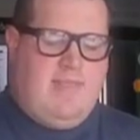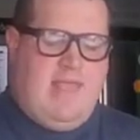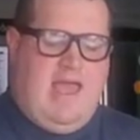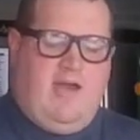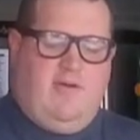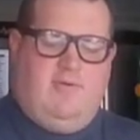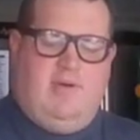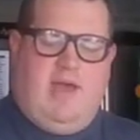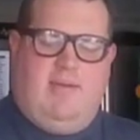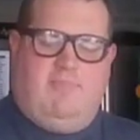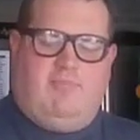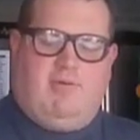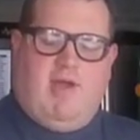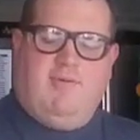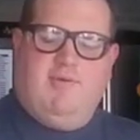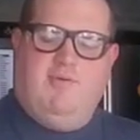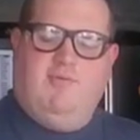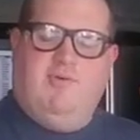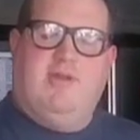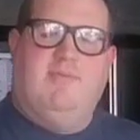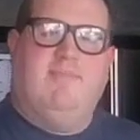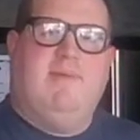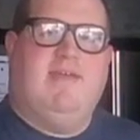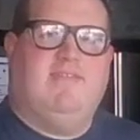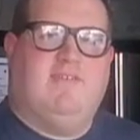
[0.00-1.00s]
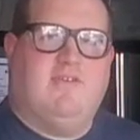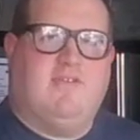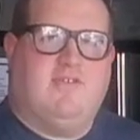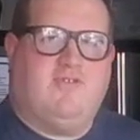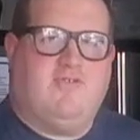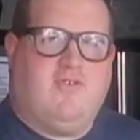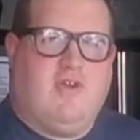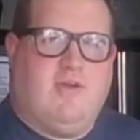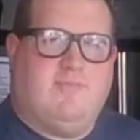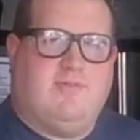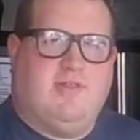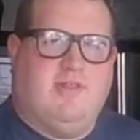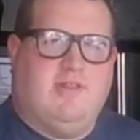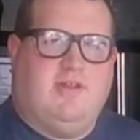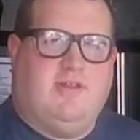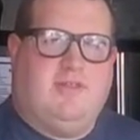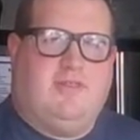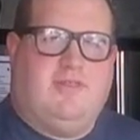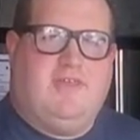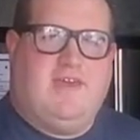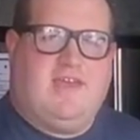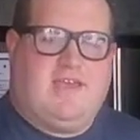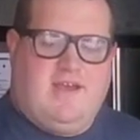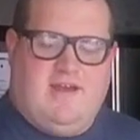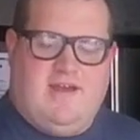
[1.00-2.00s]
I probably would have made the strips a little
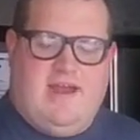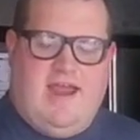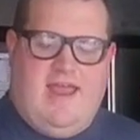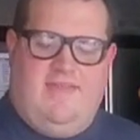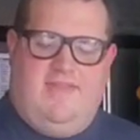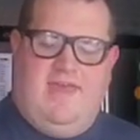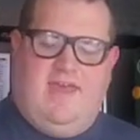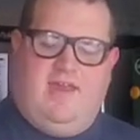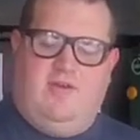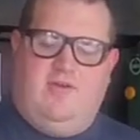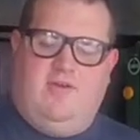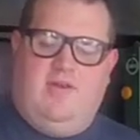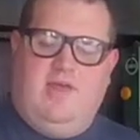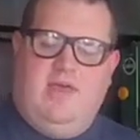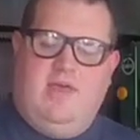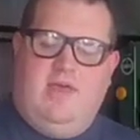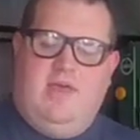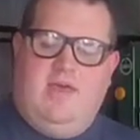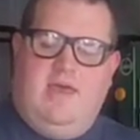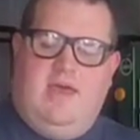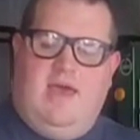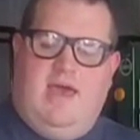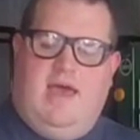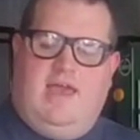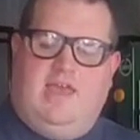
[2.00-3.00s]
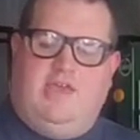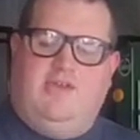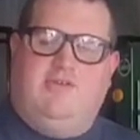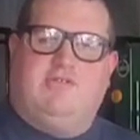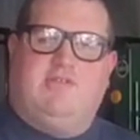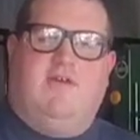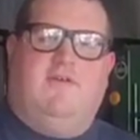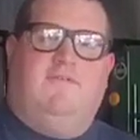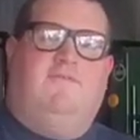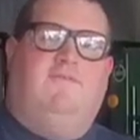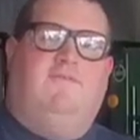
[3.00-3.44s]
thicker and then used a